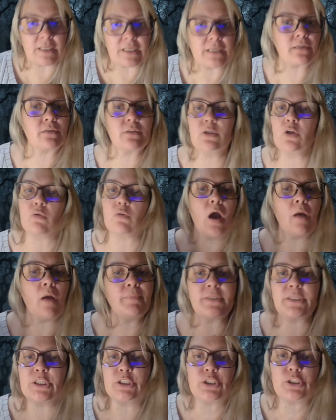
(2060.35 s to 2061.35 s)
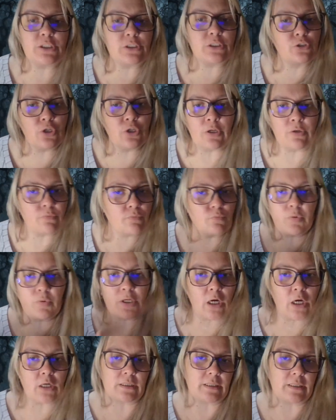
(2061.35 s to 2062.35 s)
Like, you know, competition is good
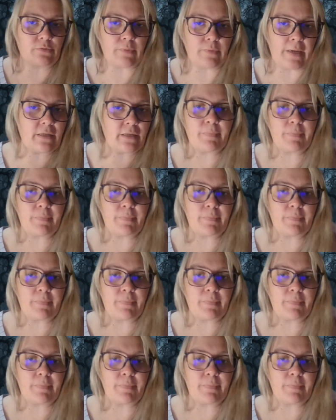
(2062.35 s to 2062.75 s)
regardless, right?